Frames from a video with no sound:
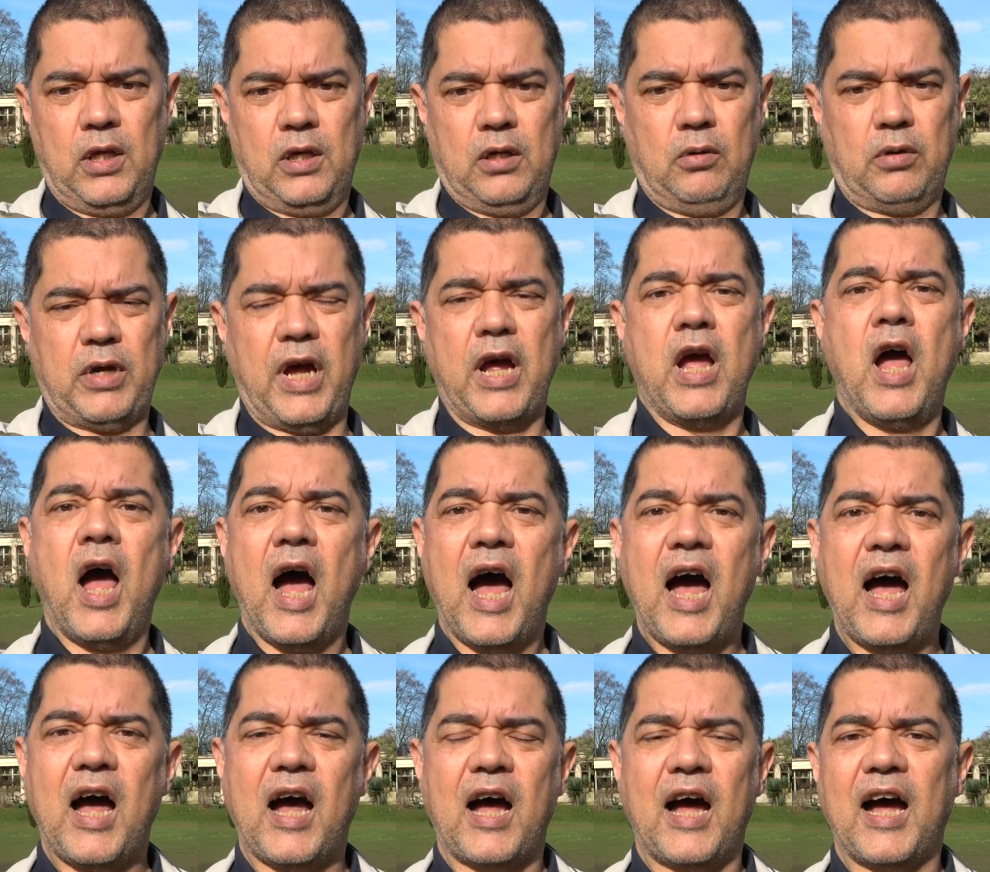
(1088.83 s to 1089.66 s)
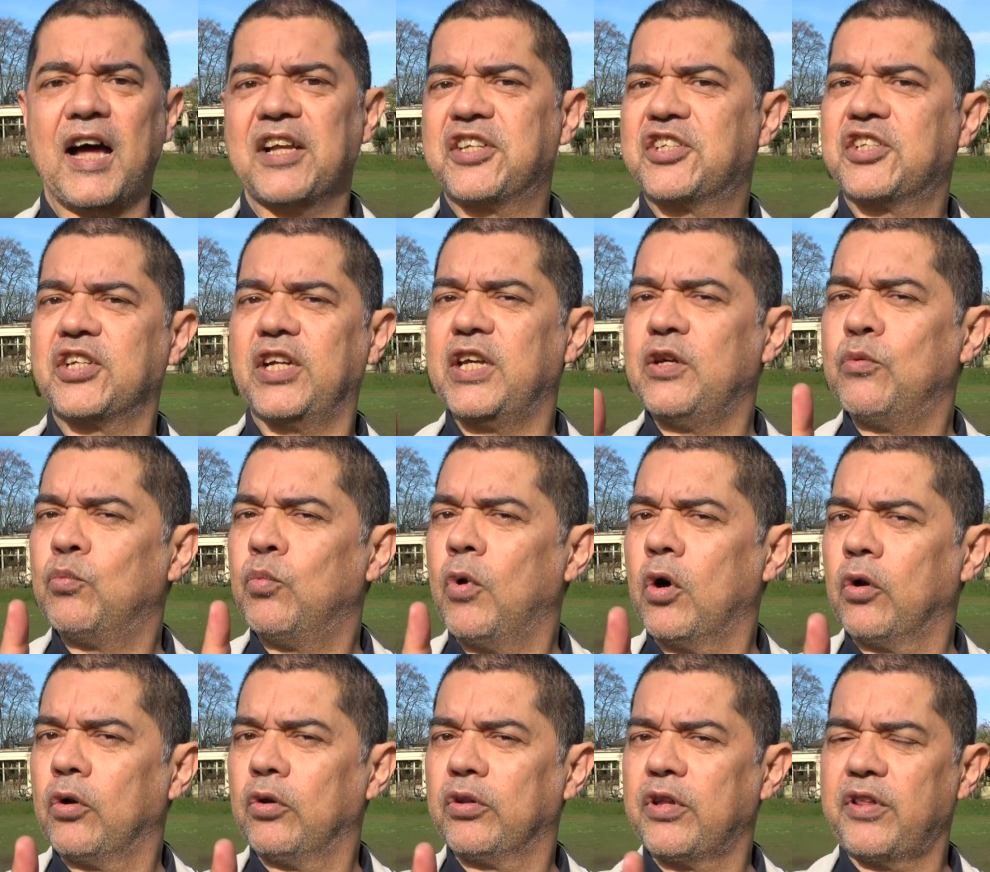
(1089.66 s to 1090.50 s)
Okay, Ah, actually,
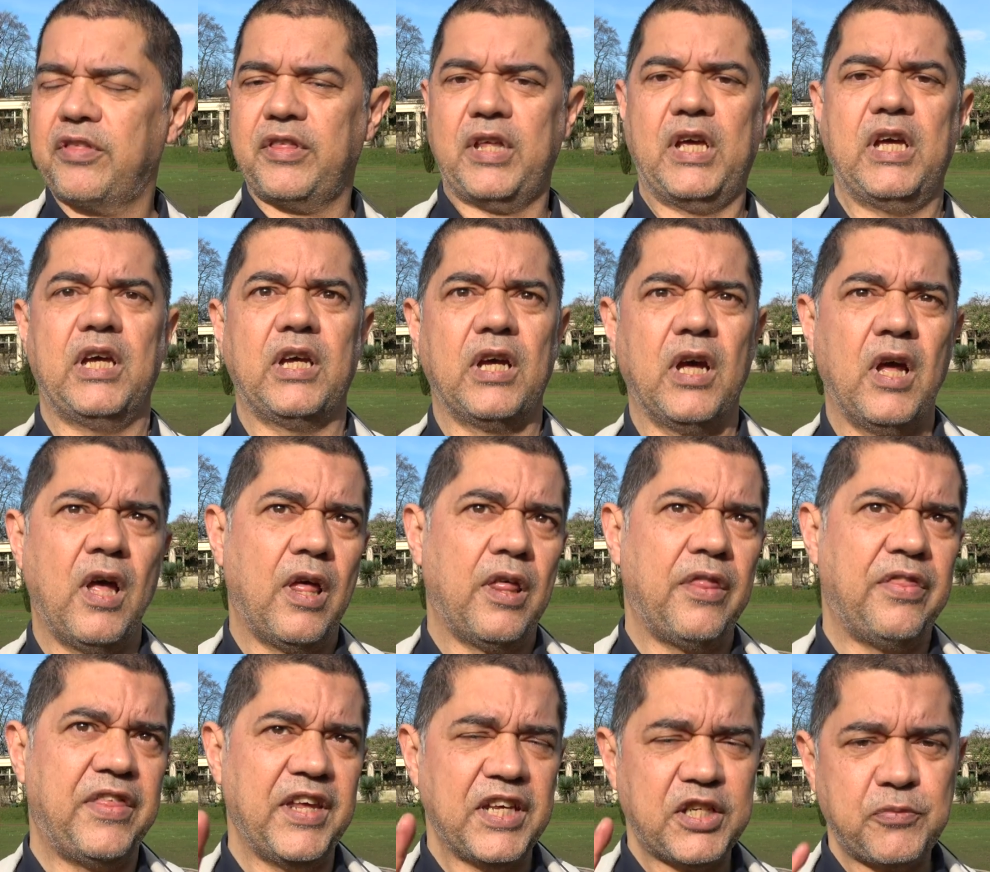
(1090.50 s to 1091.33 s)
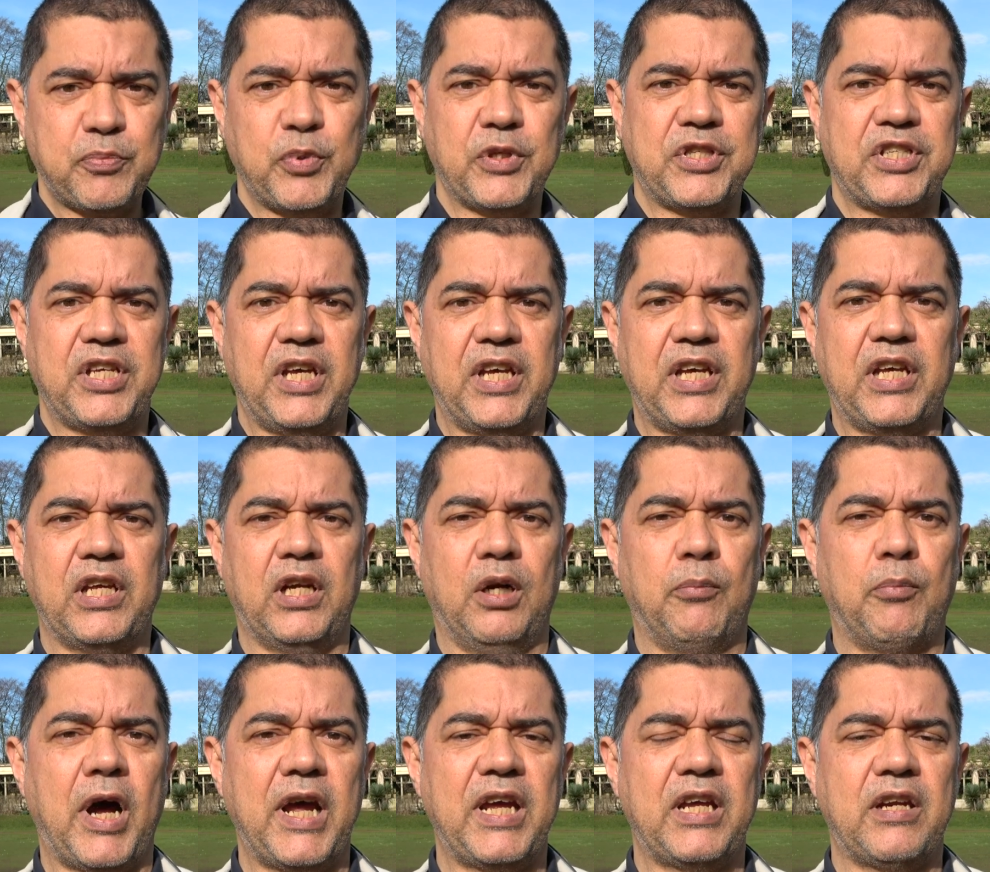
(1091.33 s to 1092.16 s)
one other thing, this
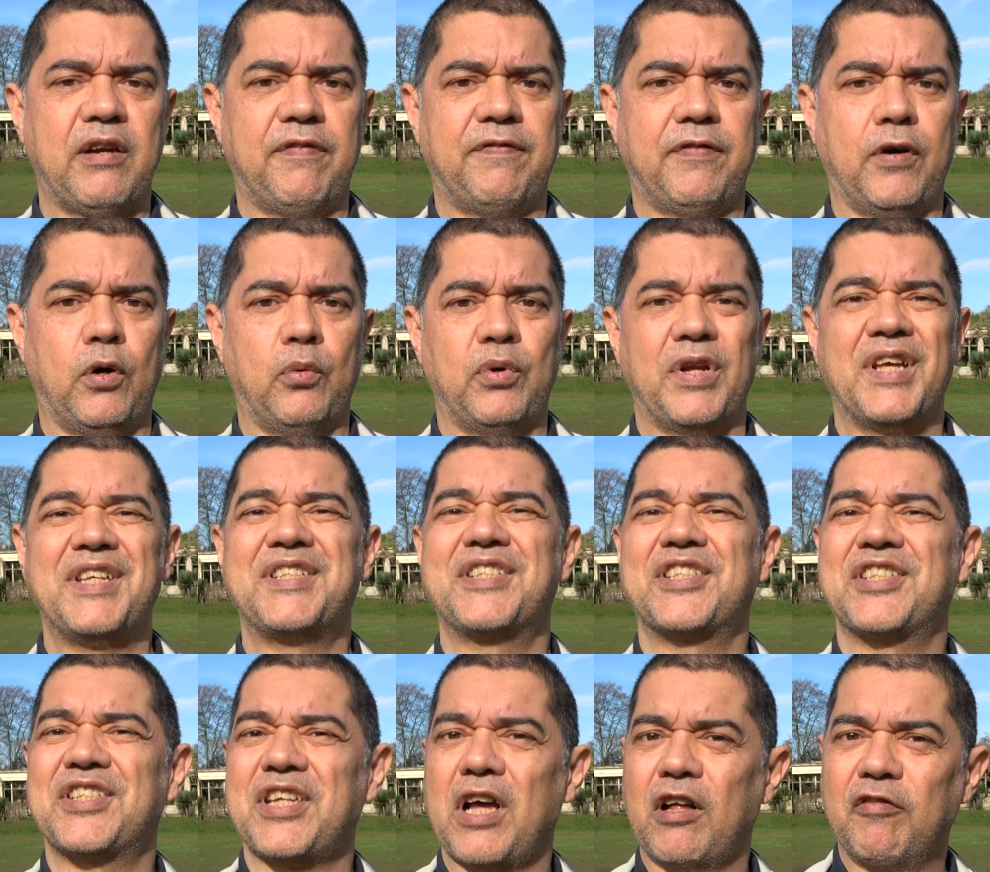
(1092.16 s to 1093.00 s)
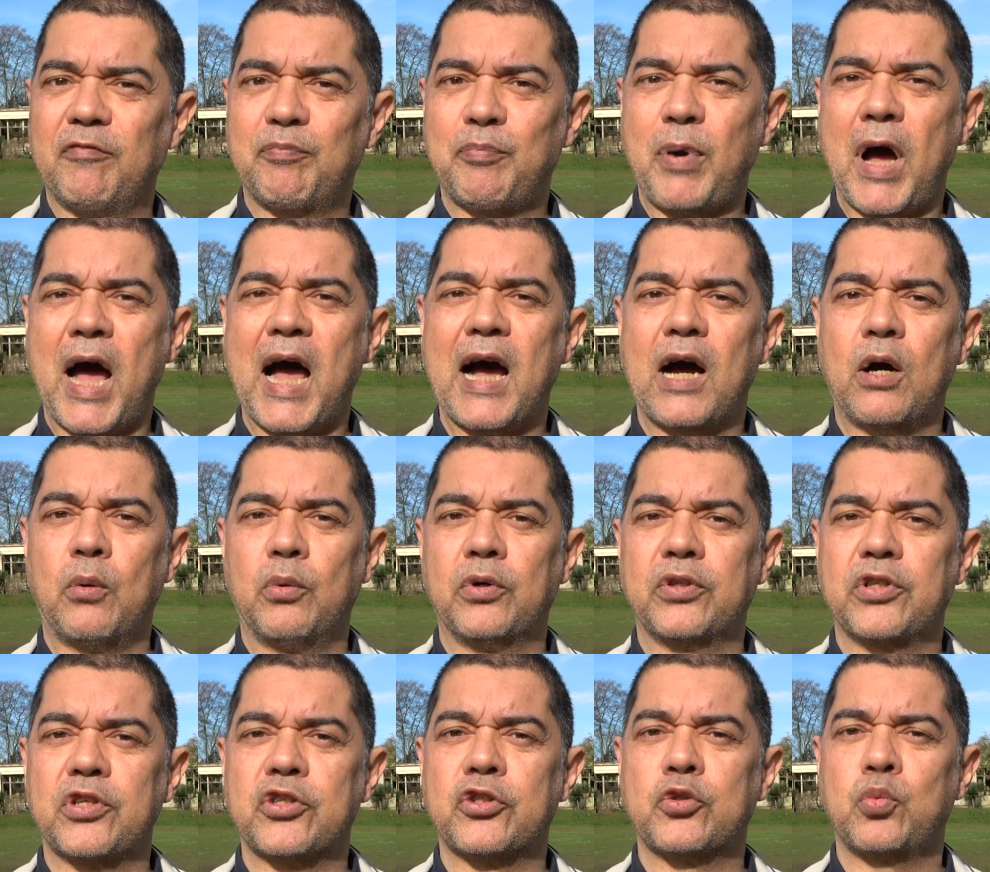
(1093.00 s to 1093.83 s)
particular microphone is
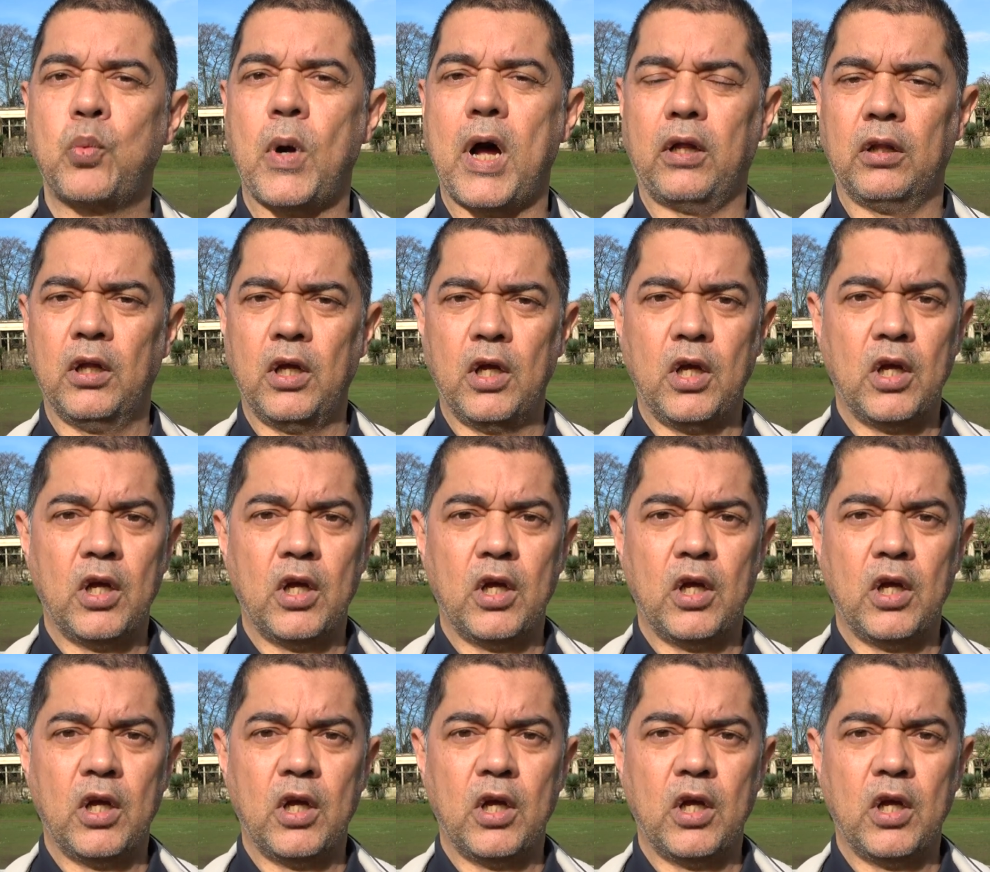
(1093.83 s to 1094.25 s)
self-powered as well.